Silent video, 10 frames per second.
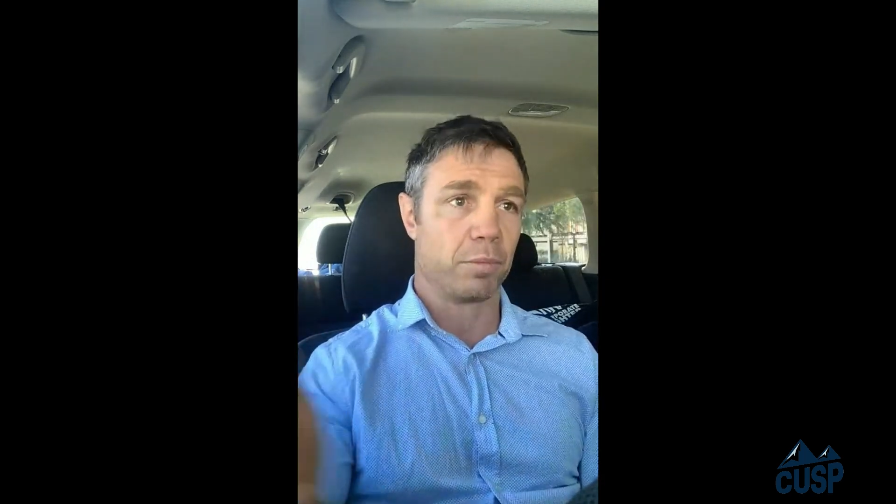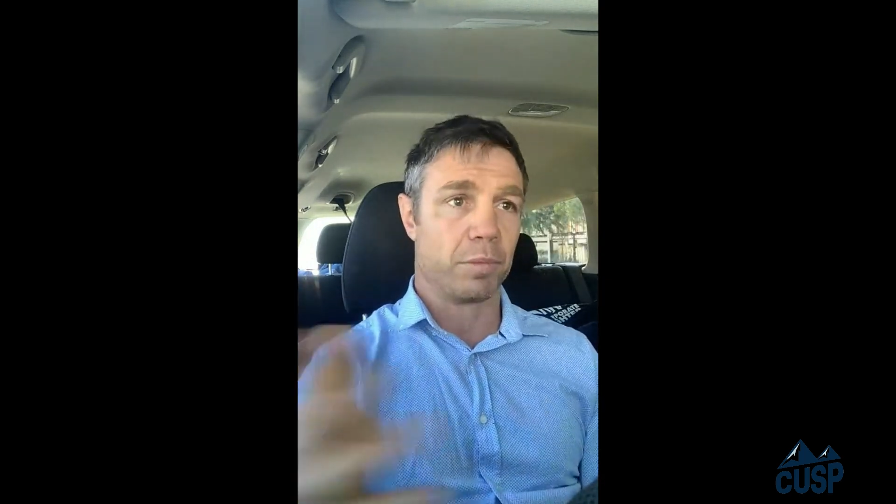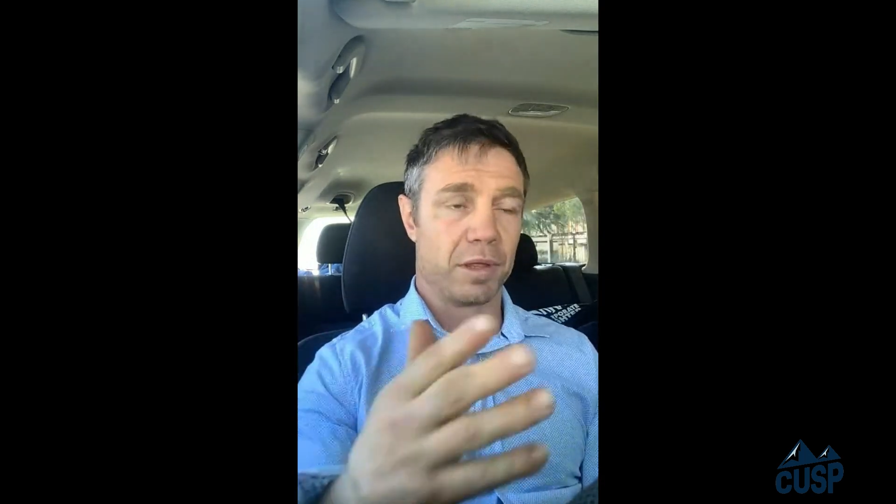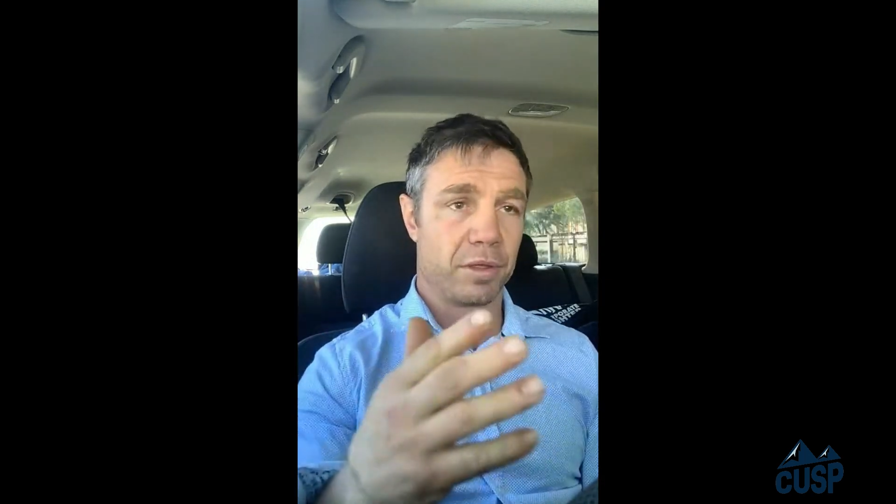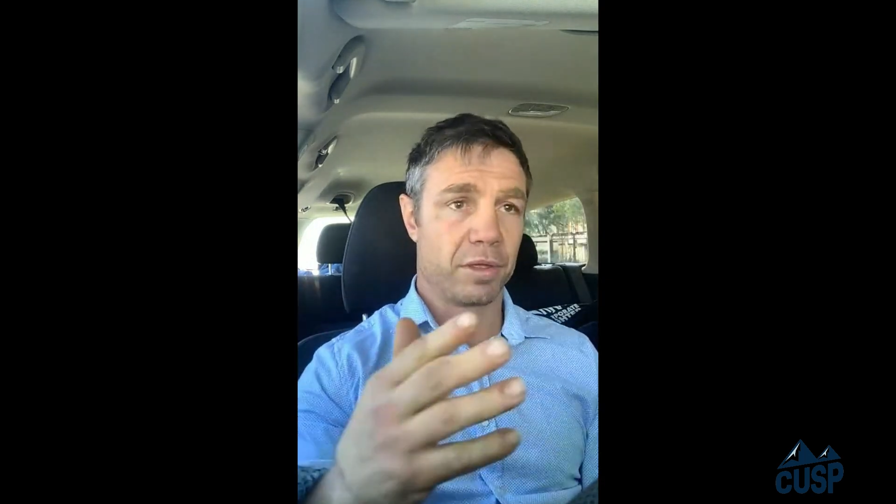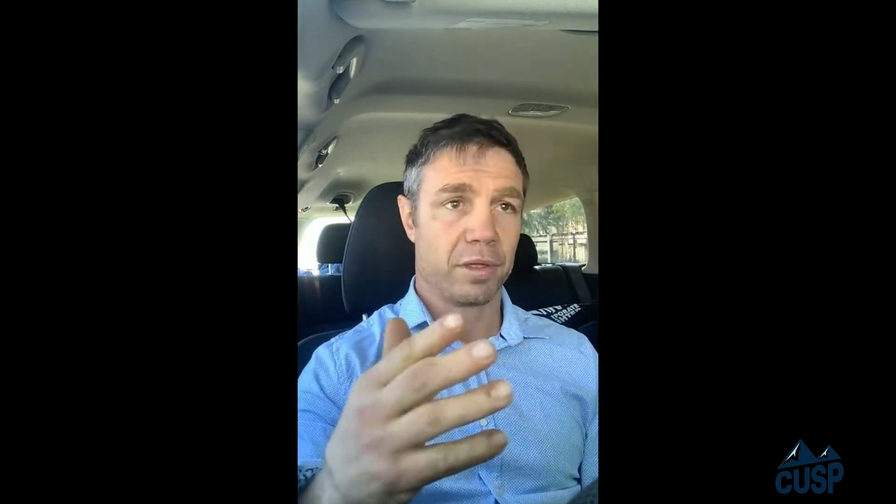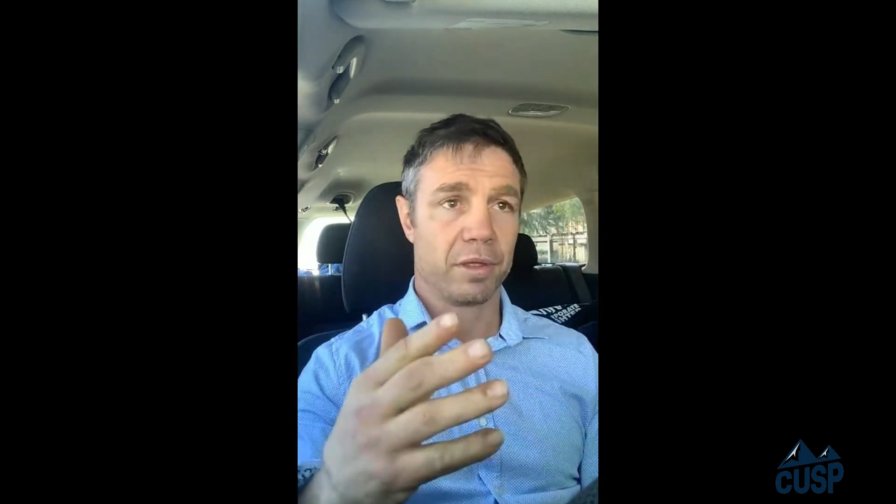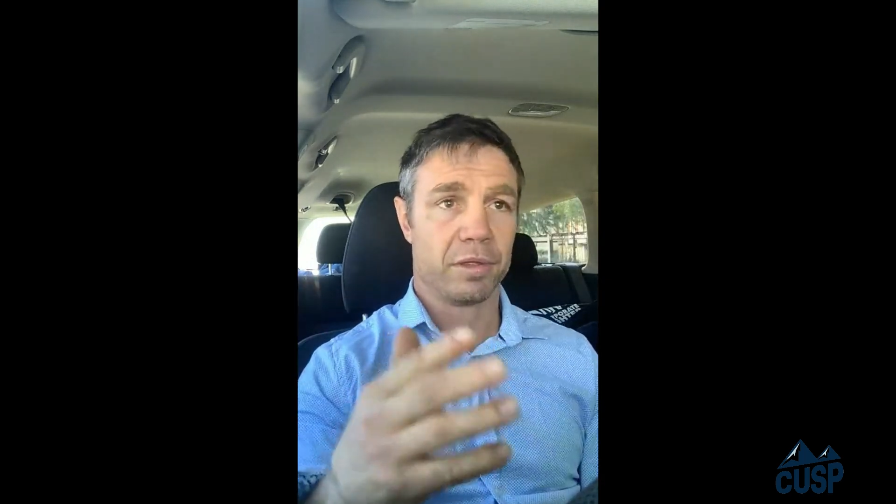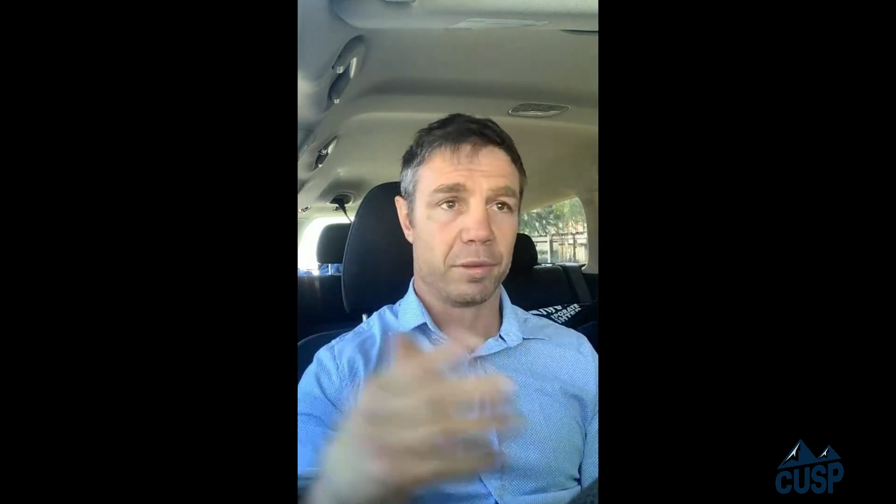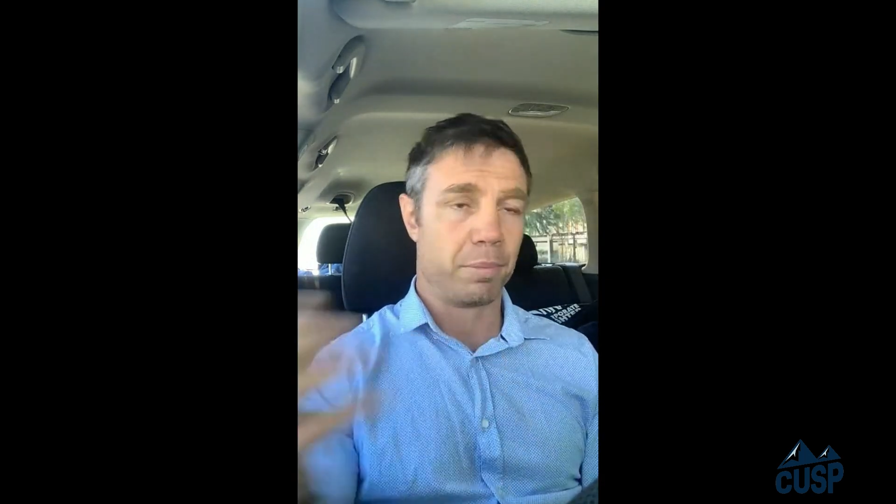with
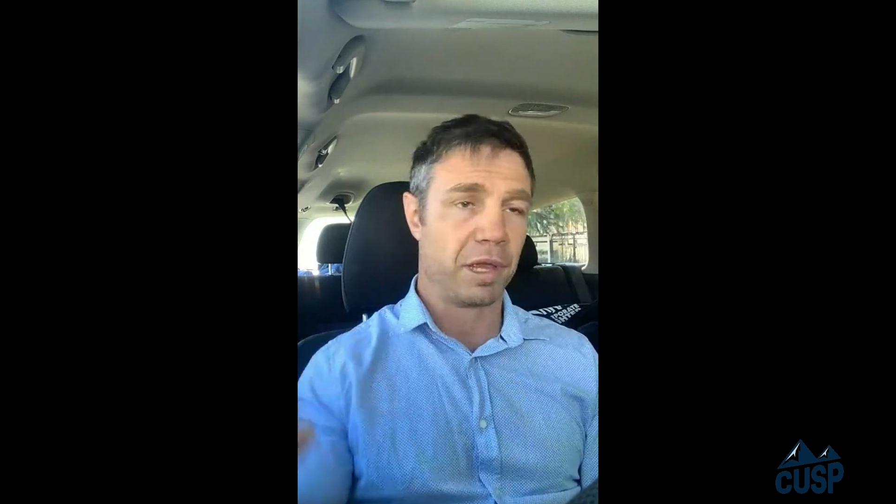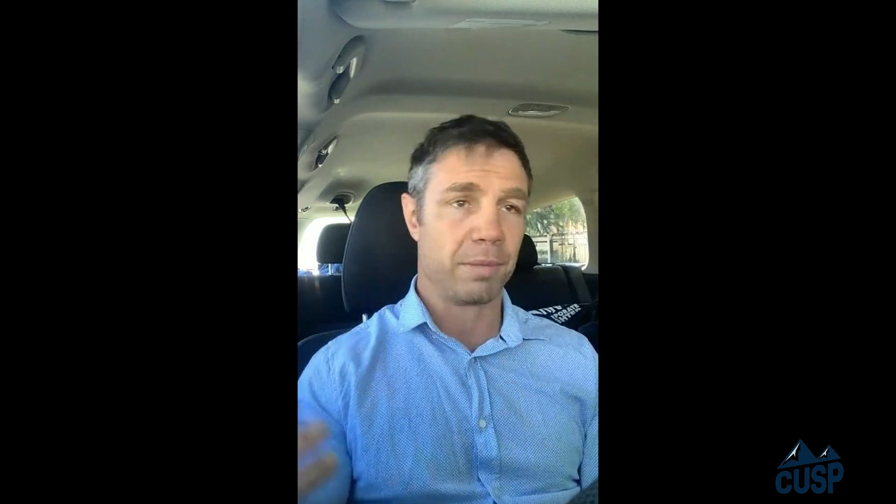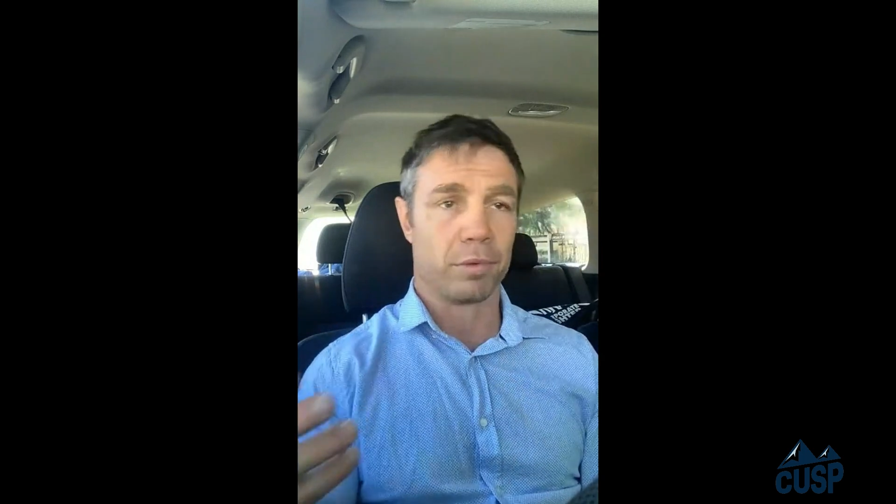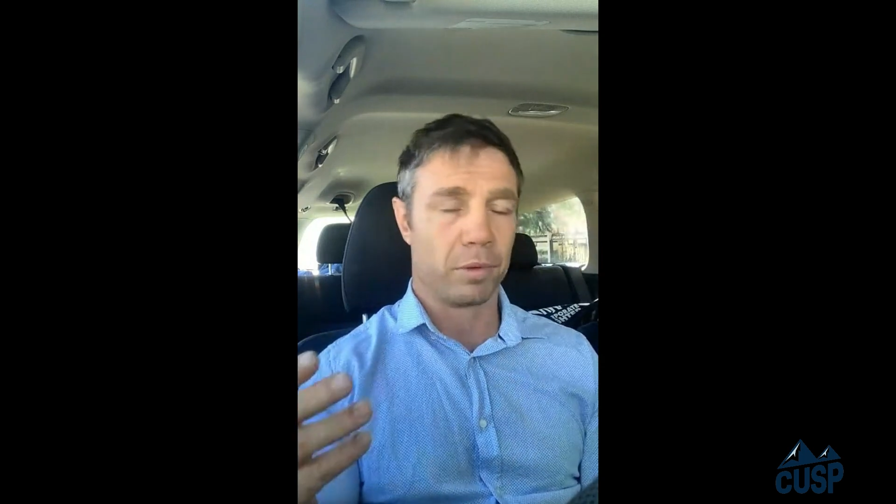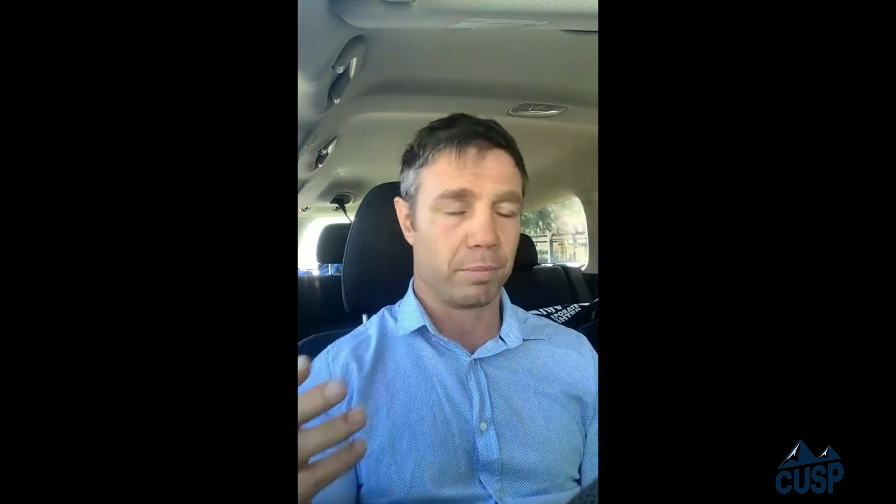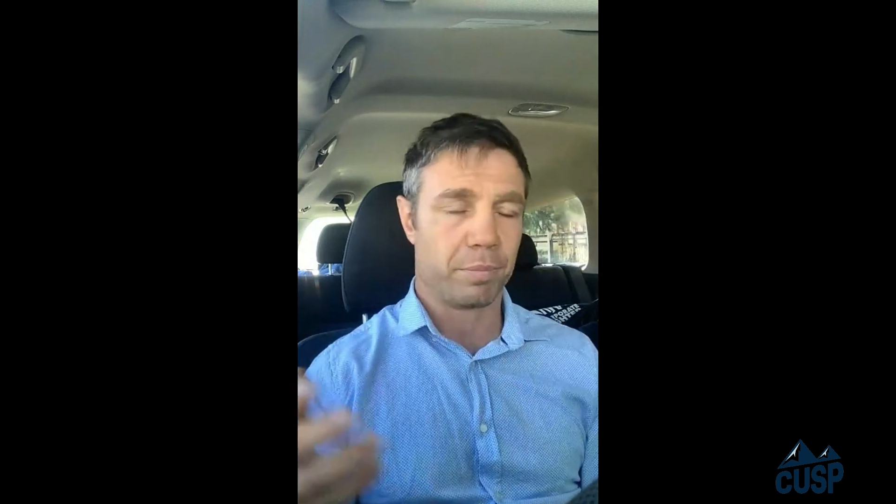the people